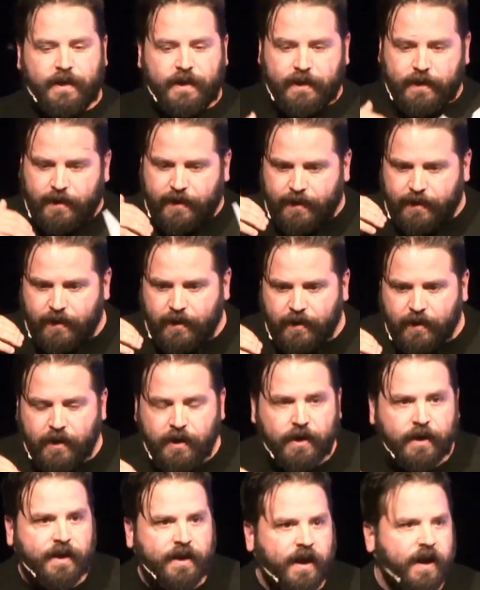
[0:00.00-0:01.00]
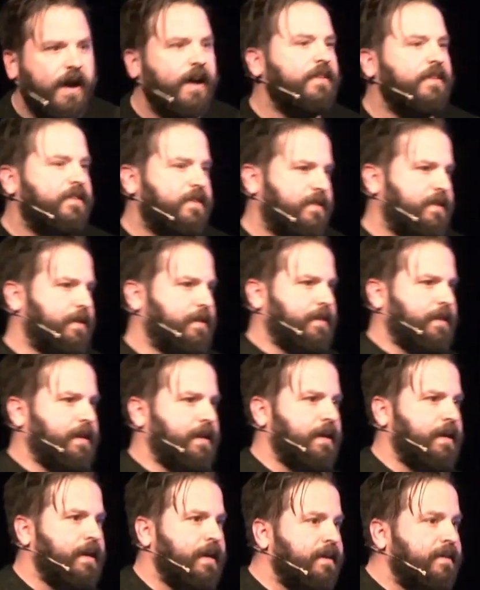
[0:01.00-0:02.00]
he, he
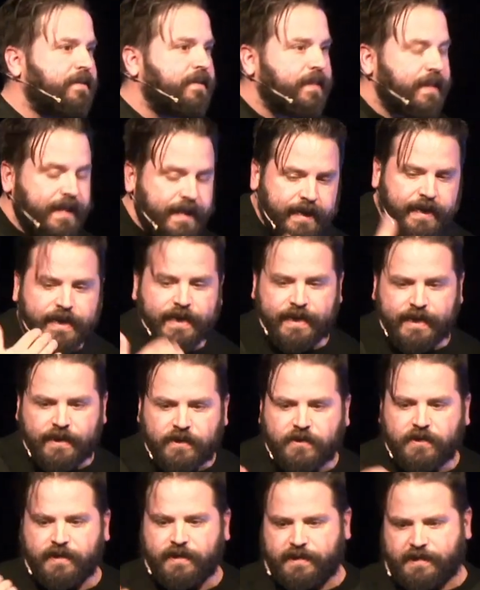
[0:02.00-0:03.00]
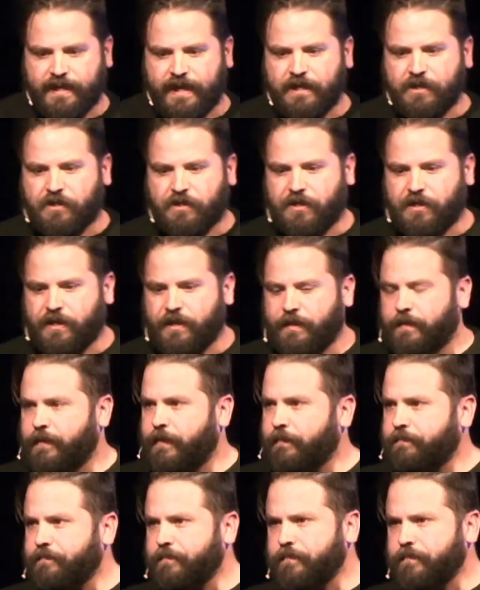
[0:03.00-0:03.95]
constantly is leaning into the tension.